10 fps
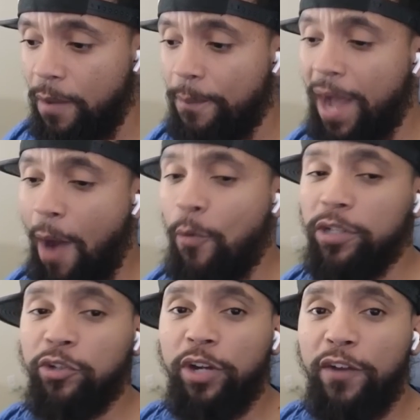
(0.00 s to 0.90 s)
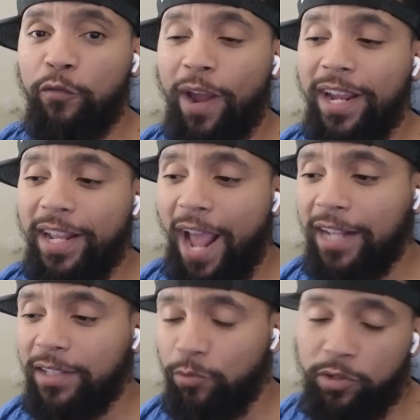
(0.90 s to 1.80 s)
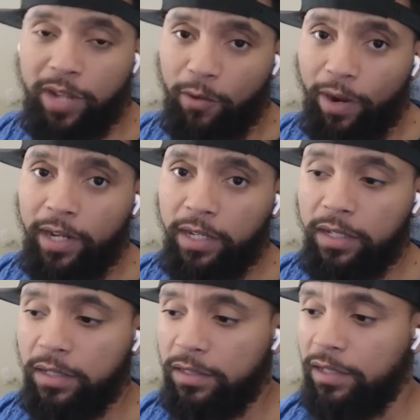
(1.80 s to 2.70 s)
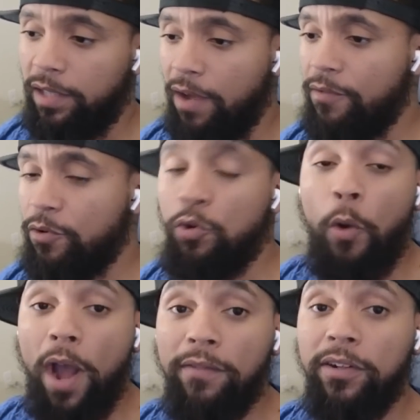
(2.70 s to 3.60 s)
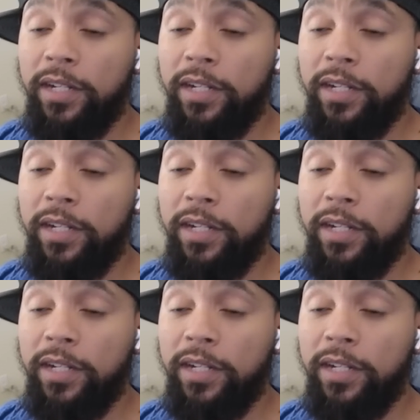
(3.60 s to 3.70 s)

But I wonder if Reagan acted, well, not Reagan, the devil, whoever it